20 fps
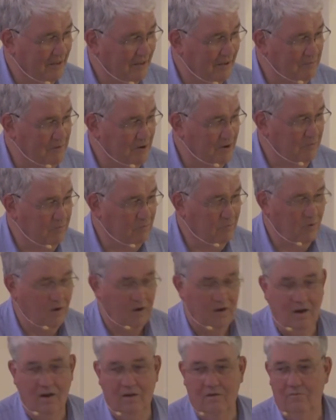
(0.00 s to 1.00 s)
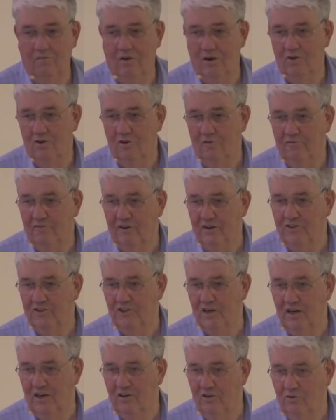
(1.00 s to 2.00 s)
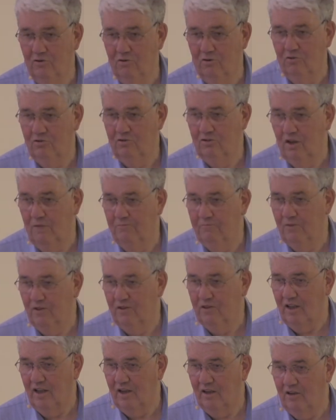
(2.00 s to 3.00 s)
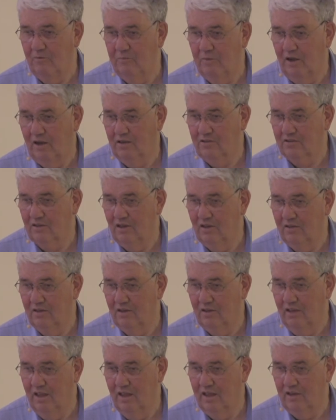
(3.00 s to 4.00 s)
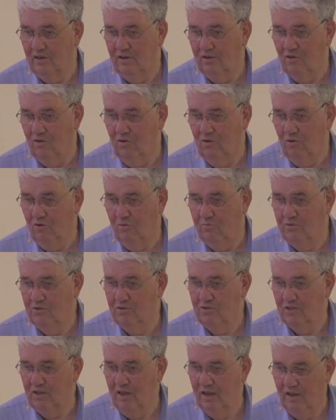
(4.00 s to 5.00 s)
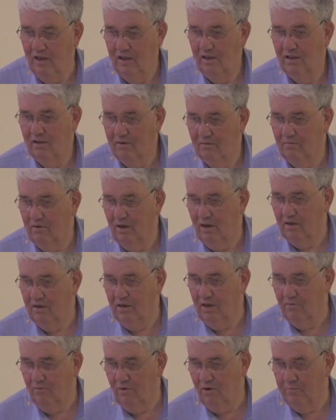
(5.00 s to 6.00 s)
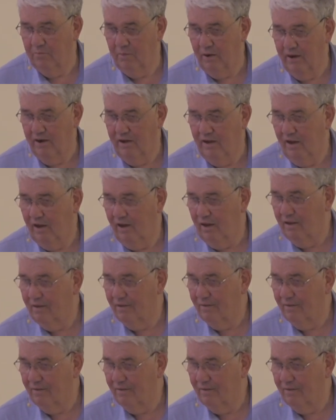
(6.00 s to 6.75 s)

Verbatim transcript: I mean, when you're fishing, you don't dump the tackle box on the lake and go home and say, well, they weren't biting,